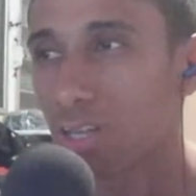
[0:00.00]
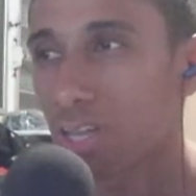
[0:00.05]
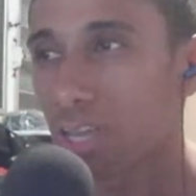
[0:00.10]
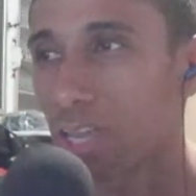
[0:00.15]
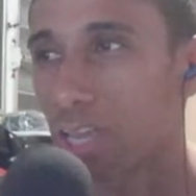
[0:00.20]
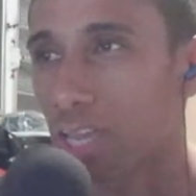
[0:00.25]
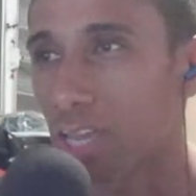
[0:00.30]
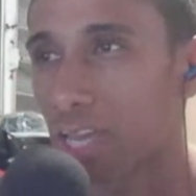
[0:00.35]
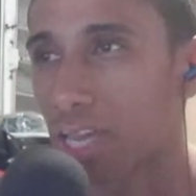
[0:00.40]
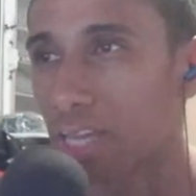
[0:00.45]

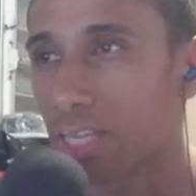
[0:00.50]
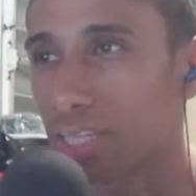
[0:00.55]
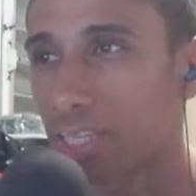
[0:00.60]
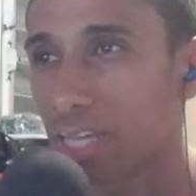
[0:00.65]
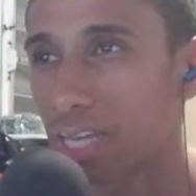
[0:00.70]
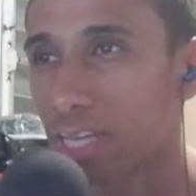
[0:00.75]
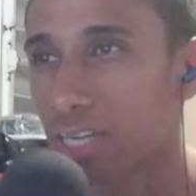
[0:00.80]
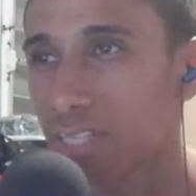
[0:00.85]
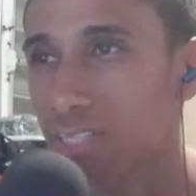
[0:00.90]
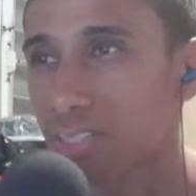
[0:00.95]
and that
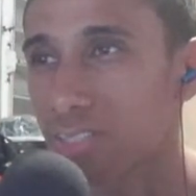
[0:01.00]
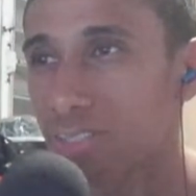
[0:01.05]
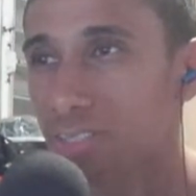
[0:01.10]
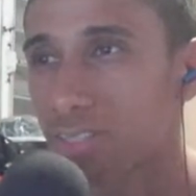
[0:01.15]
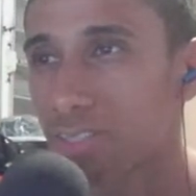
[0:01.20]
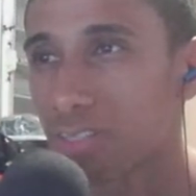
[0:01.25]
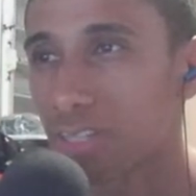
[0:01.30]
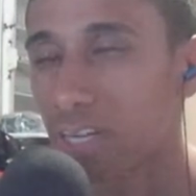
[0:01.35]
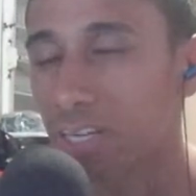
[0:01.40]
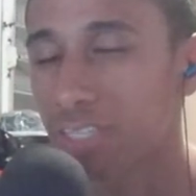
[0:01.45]
is
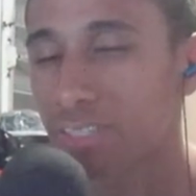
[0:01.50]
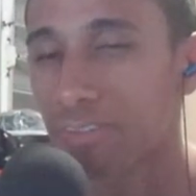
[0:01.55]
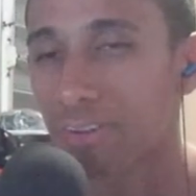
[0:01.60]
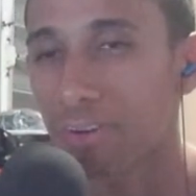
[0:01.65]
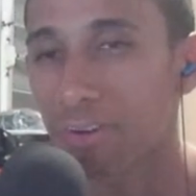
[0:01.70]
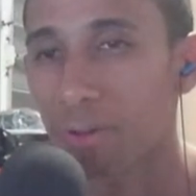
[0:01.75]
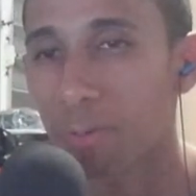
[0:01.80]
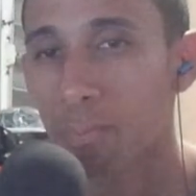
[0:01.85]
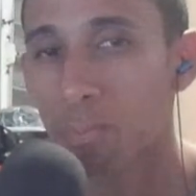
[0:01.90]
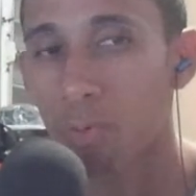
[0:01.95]
very
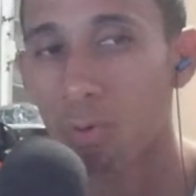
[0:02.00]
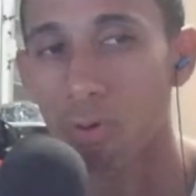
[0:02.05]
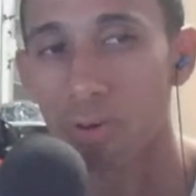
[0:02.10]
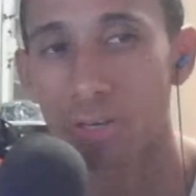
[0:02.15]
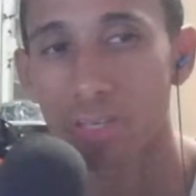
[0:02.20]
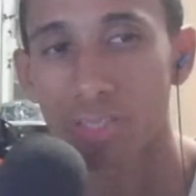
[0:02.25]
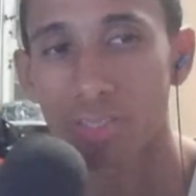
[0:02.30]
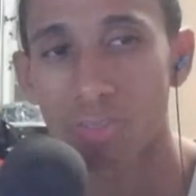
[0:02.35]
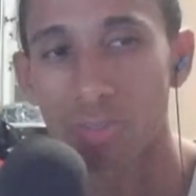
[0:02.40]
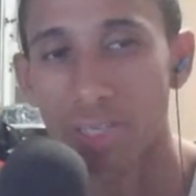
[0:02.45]

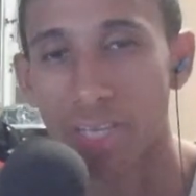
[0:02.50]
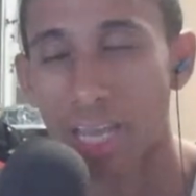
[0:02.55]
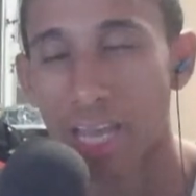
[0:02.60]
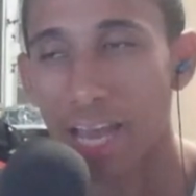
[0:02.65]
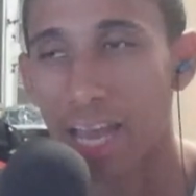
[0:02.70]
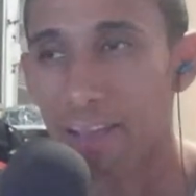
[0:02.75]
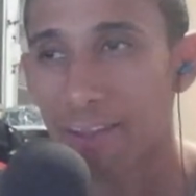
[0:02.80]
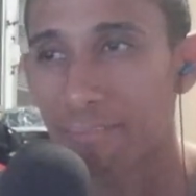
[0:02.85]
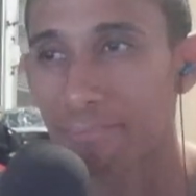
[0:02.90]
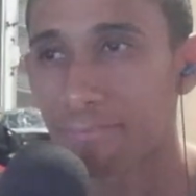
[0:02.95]
important to
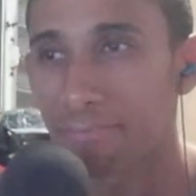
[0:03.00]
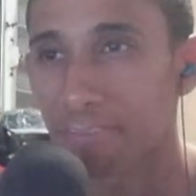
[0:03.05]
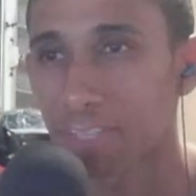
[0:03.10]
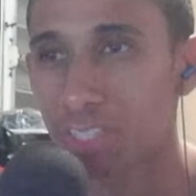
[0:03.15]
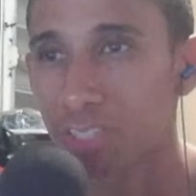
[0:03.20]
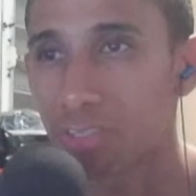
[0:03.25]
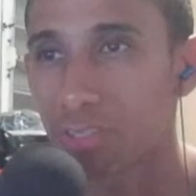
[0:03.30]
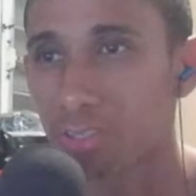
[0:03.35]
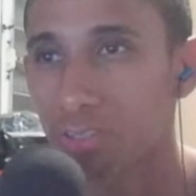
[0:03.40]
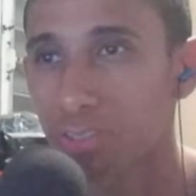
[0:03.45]
have
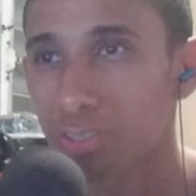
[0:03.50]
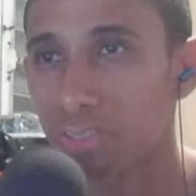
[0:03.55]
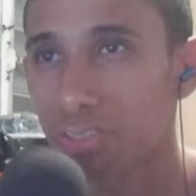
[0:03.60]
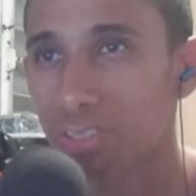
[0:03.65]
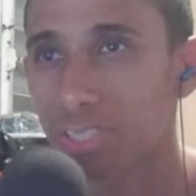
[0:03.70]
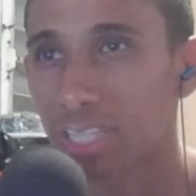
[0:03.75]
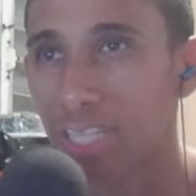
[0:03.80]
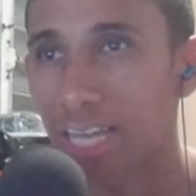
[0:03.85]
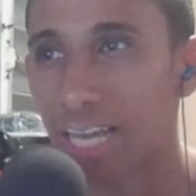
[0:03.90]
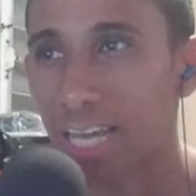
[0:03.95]
features
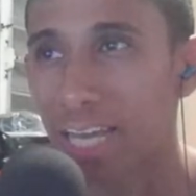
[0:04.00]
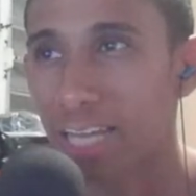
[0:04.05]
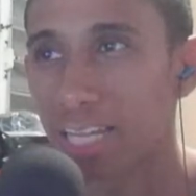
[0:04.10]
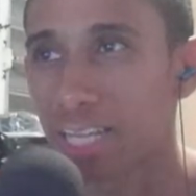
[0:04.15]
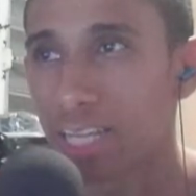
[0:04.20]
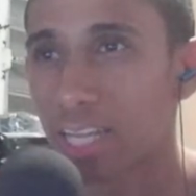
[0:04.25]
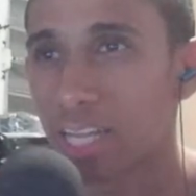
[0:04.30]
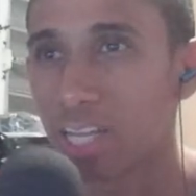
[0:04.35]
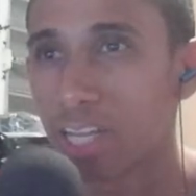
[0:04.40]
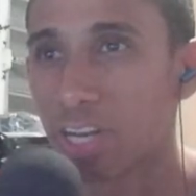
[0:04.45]
that
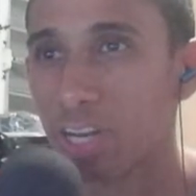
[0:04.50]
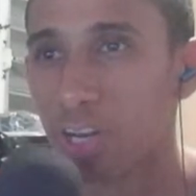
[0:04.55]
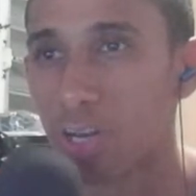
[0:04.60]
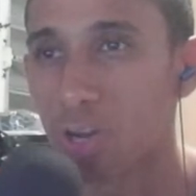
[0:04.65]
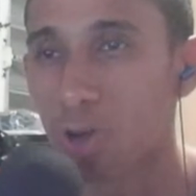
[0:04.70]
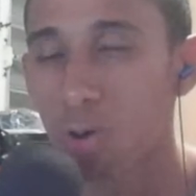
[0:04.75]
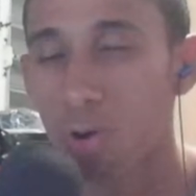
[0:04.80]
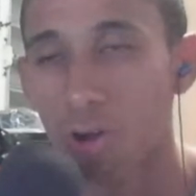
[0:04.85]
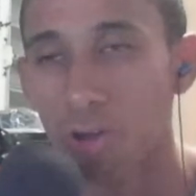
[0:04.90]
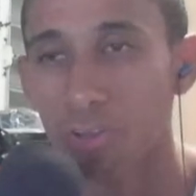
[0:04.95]

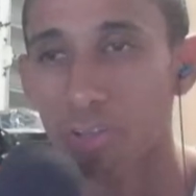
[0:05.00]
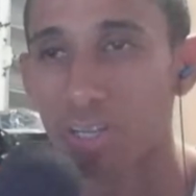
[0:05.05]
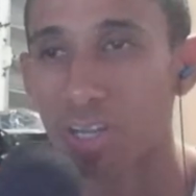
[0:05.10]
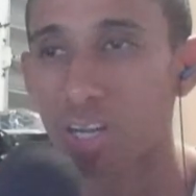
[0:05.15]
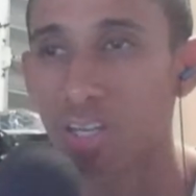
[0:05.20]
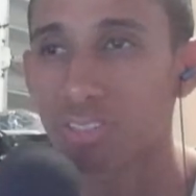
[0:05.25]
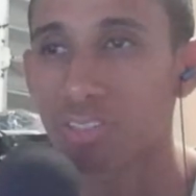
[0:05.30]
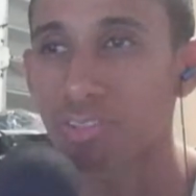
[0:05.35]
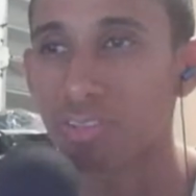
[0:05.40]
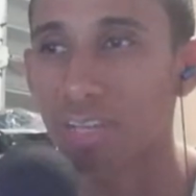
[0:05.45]
no other
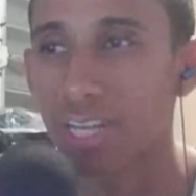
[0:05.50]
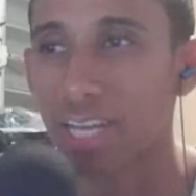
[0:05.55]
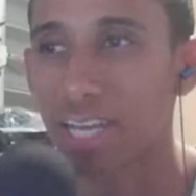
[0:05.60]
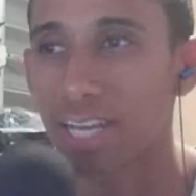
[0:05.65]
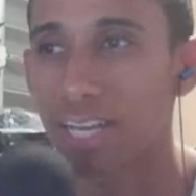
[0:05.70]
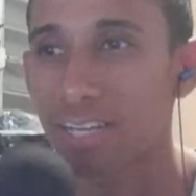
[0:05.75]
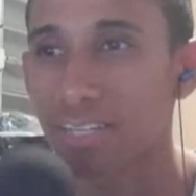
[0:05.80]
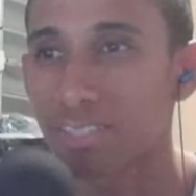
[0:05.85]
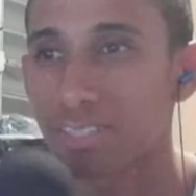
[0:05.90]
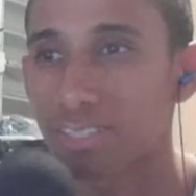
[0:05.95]
console
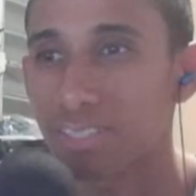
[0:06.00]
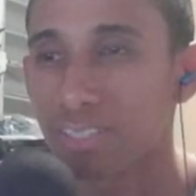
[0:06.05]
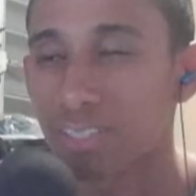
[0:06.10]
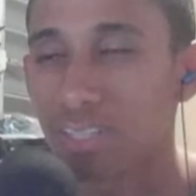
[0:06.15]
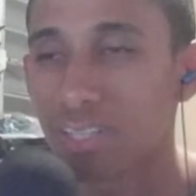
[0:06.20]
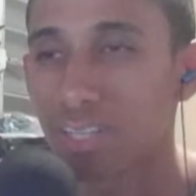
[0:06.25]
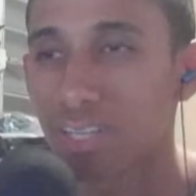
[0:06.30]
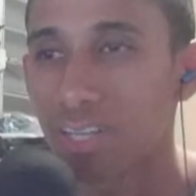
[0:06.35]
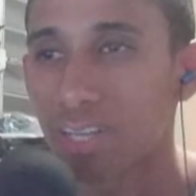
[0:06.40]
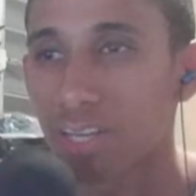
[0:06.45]
has,
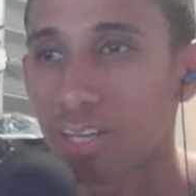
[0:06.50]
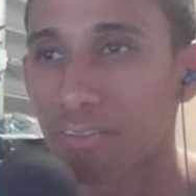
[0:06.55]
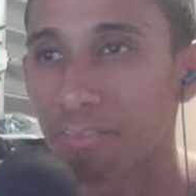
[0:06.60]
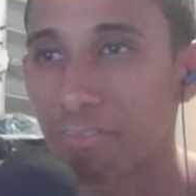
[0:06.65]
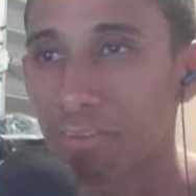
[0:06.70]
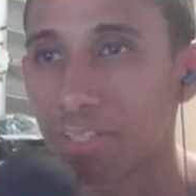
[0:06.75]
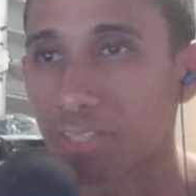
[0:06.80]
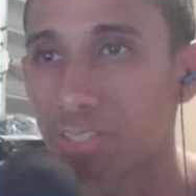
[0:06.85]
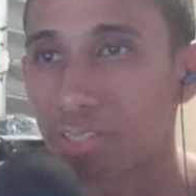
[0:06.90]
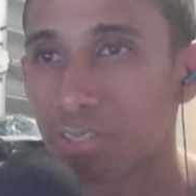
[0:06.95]

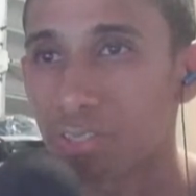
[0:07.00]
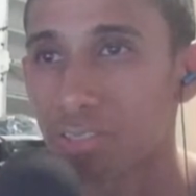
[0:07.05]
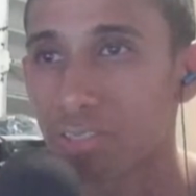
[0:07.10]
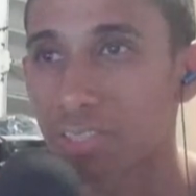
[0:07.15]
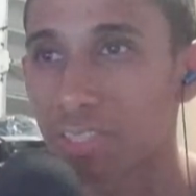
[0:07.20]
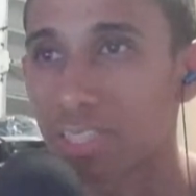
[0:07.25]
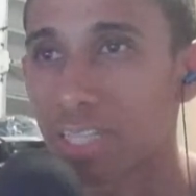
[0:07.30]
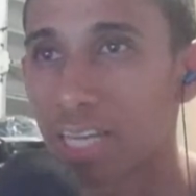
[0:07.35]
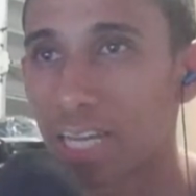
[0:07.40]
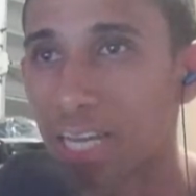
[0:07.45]
features
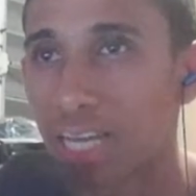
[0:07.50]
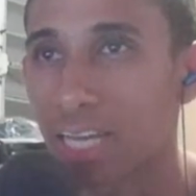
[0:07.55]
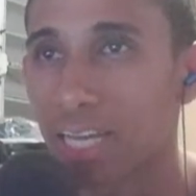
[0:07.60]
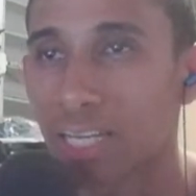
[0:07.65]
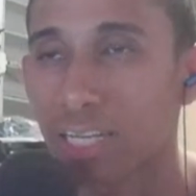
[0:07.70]
that